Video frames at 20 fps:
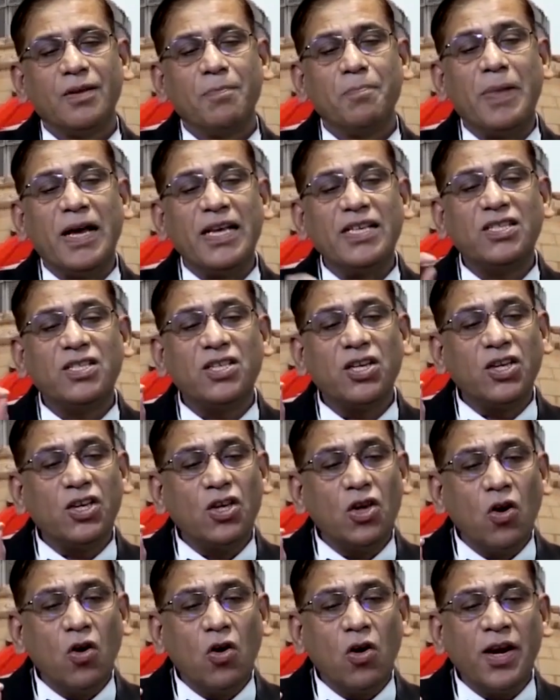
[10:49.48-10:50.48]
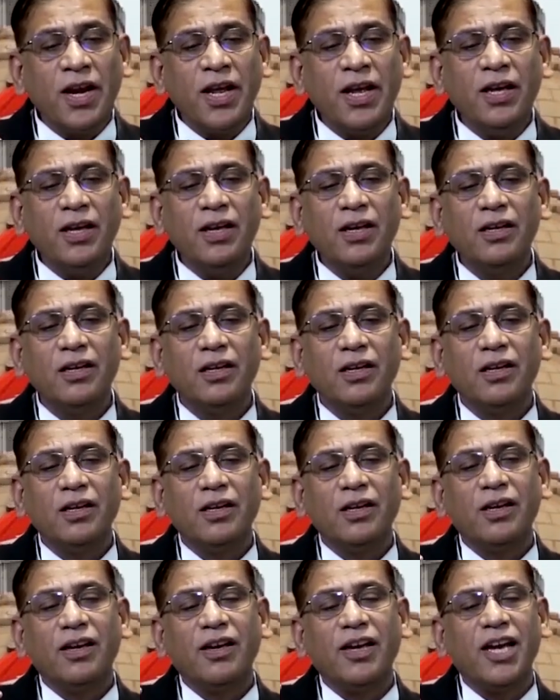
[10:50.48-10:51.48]
by securing
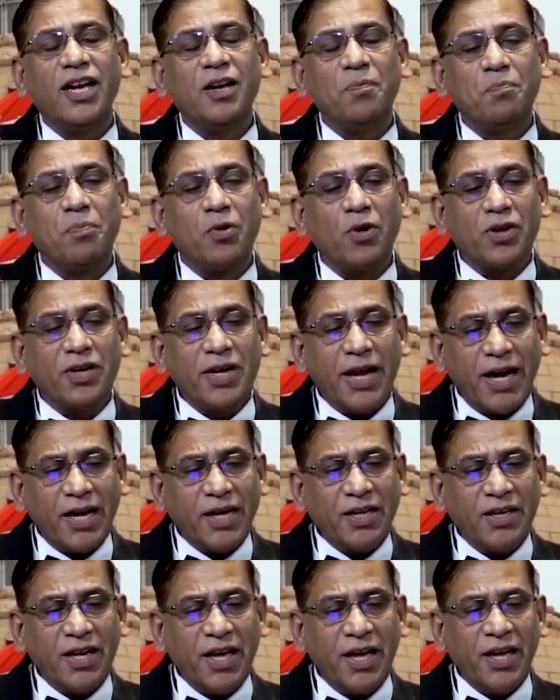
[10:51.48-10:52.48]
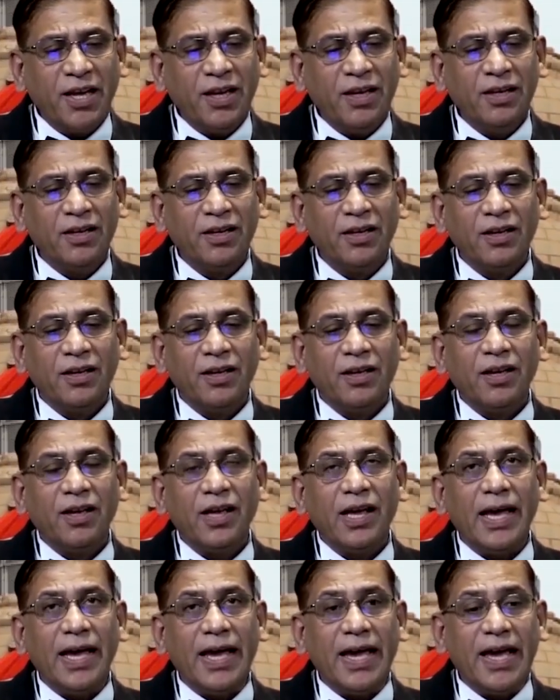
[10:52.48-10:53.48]
and protecting
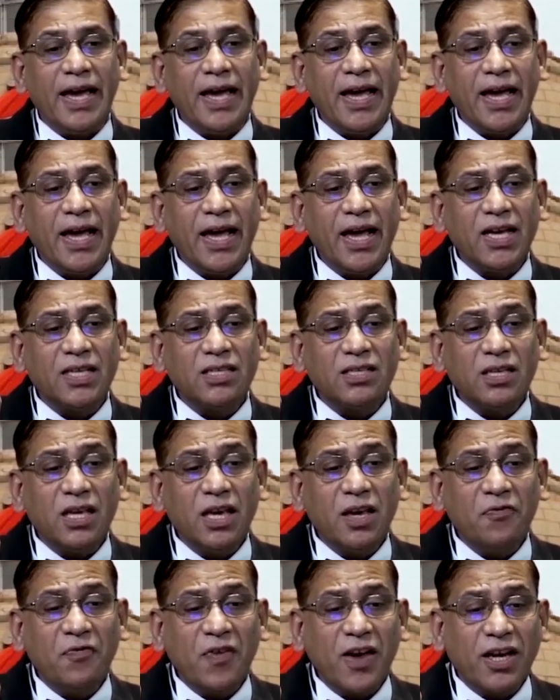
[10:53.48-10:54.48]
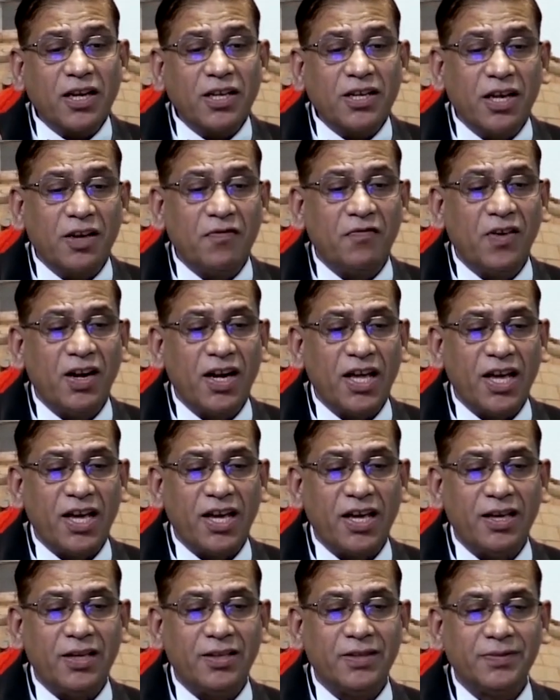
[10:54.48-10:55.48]
as
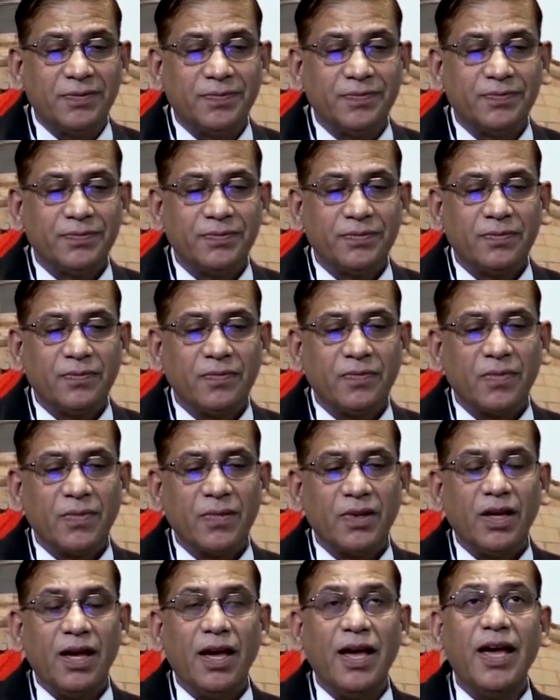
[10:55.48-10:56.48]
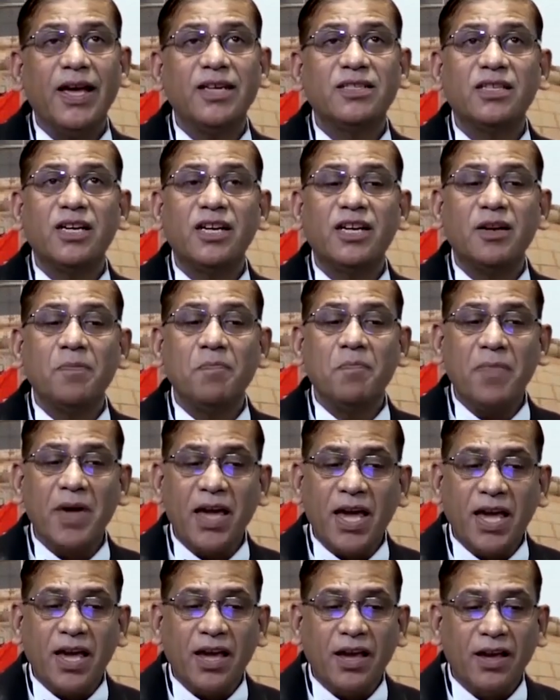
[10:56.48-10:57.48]
effectively as it
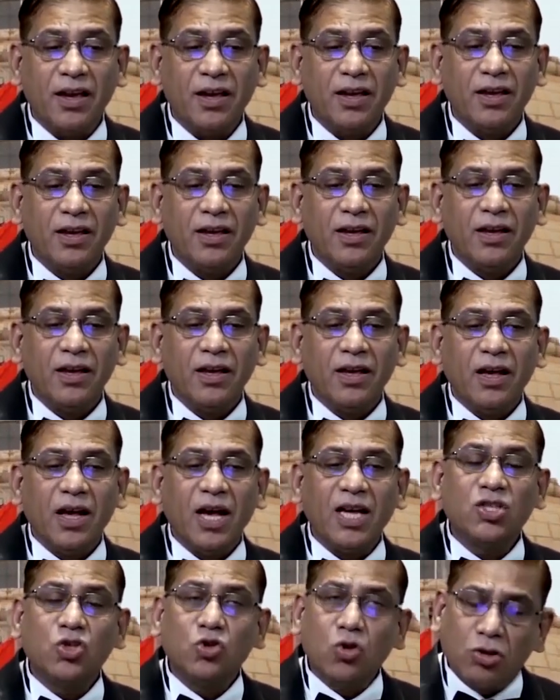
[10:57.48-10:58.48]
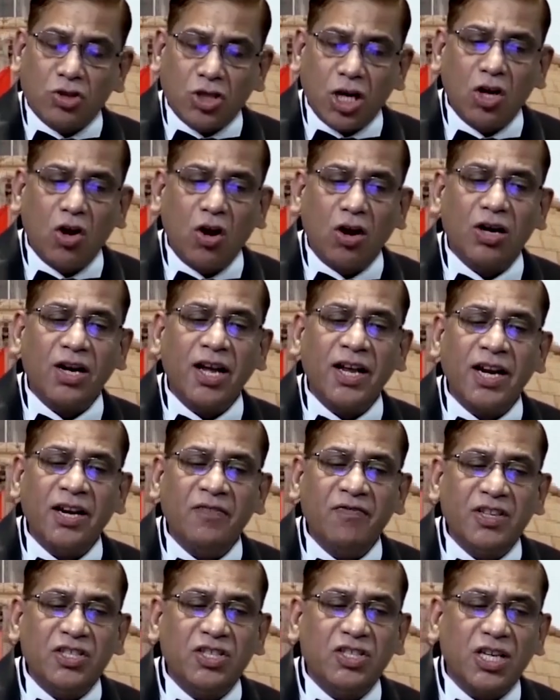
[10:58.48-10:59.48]
may a social order
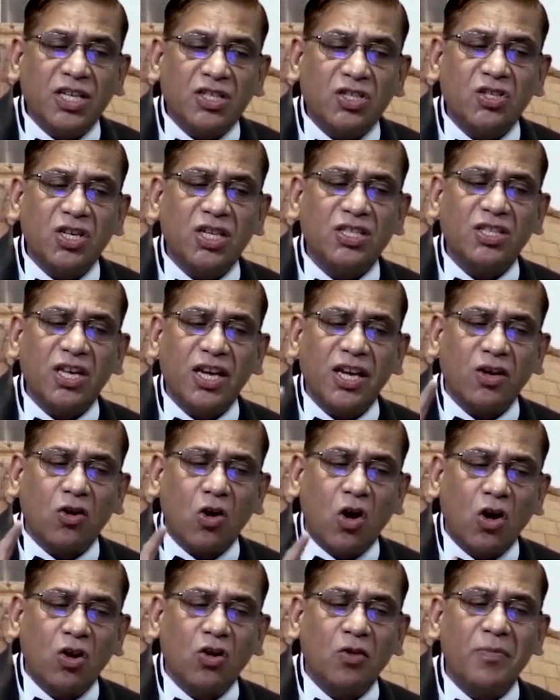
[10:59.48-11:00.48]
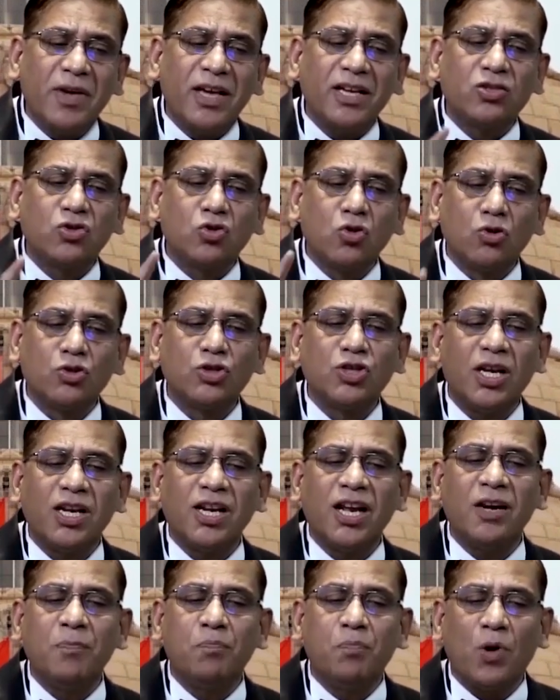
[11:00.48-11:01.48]
in which justice, economic,
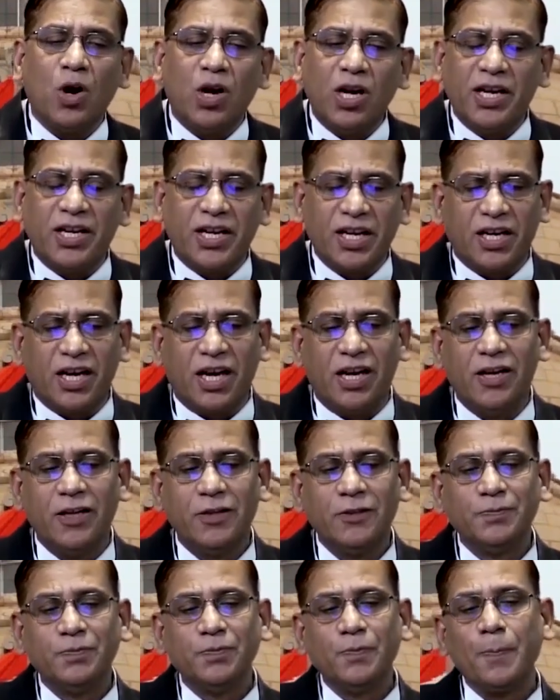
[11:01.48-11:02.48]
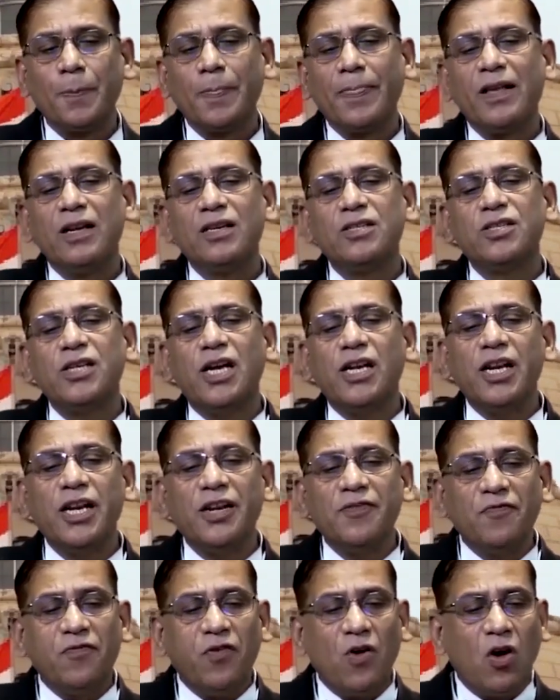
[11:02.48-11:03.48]
social, and political shall
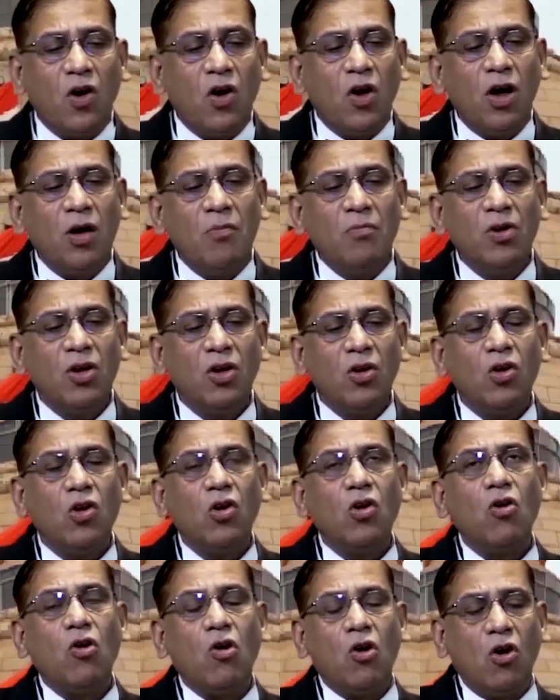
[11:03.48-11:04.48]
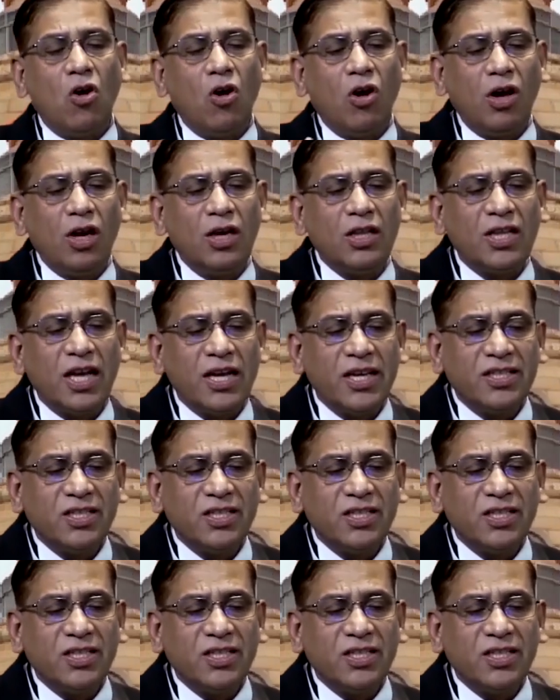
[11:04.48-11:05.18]
inform all the